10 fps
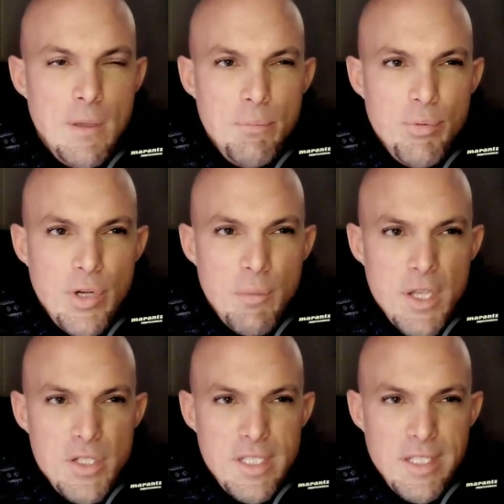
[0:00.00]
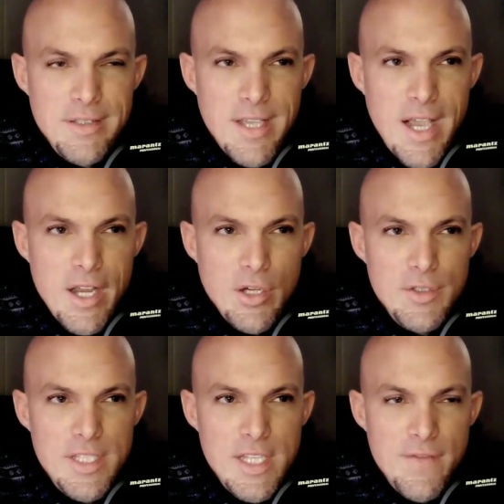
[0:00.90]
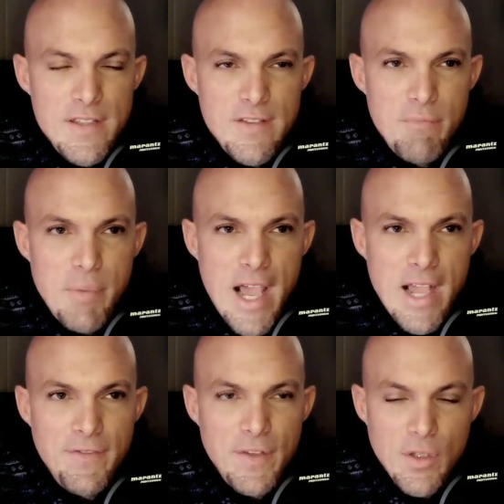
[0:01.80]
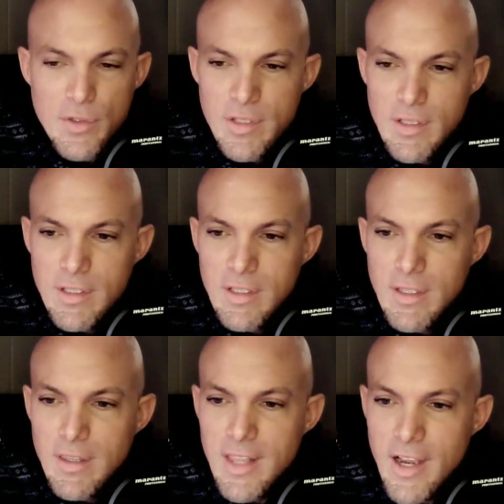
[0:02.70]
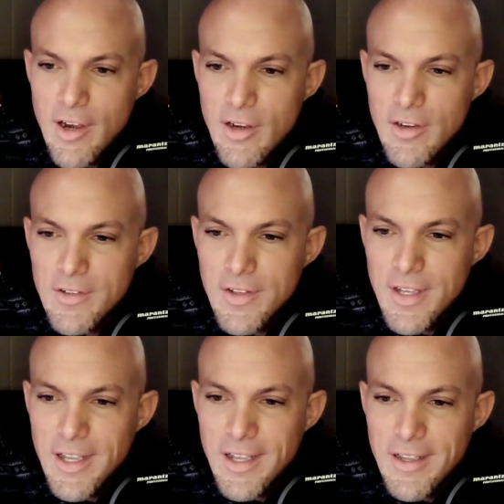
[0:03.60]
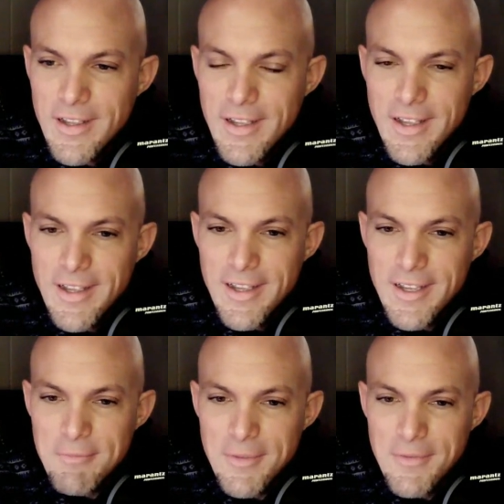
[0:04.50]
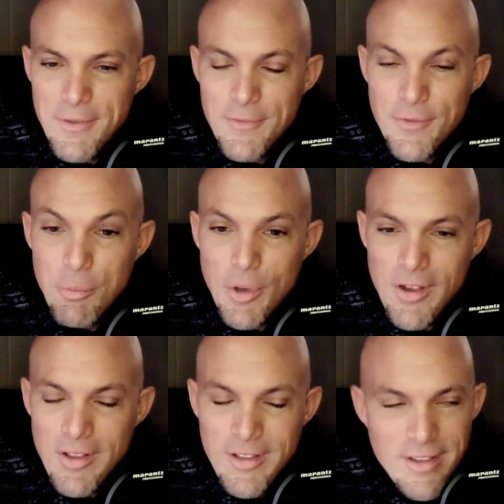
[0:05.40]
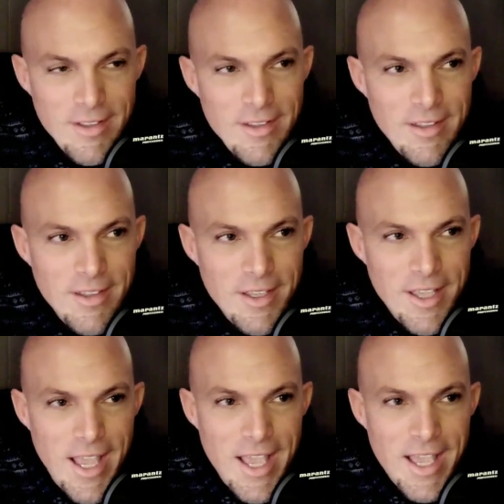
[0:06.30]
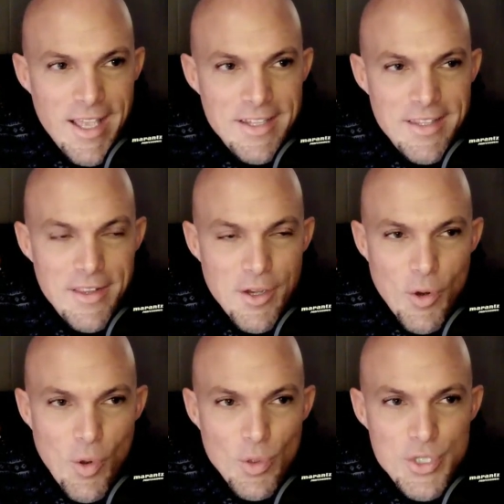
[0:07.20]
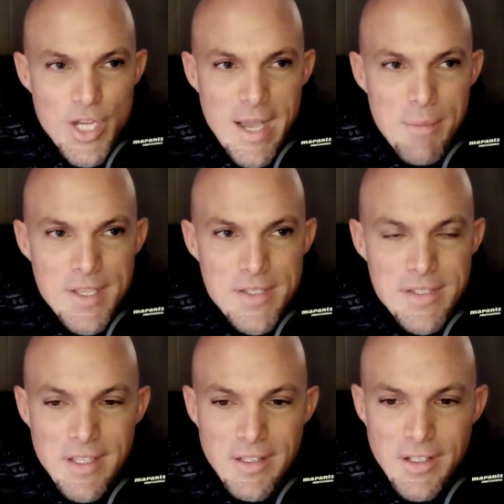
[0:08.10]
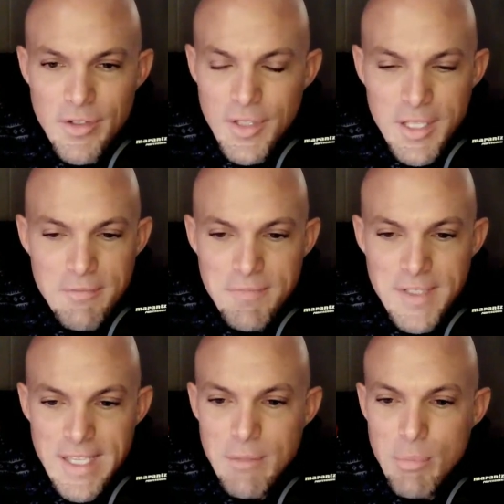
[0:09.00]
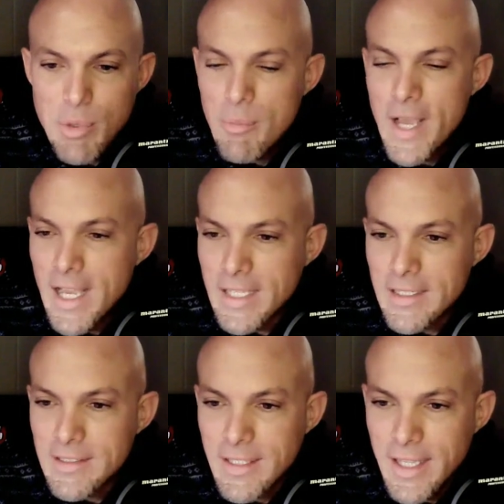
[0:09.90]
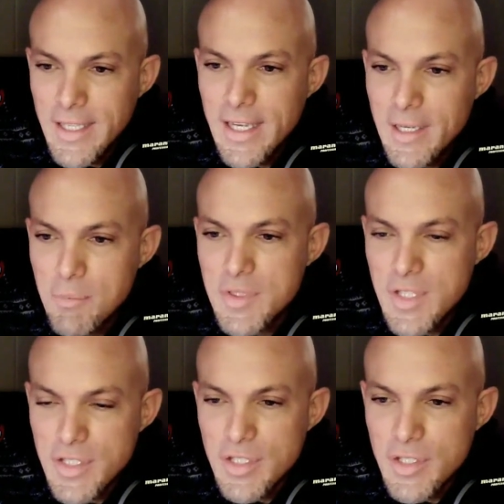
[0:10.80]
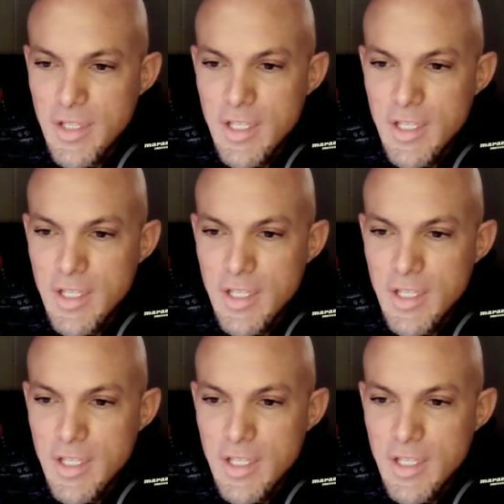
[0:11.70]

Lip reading: pretty much the entire defensive backfield there in football, and their whole job is to literally get the ball back and get in position.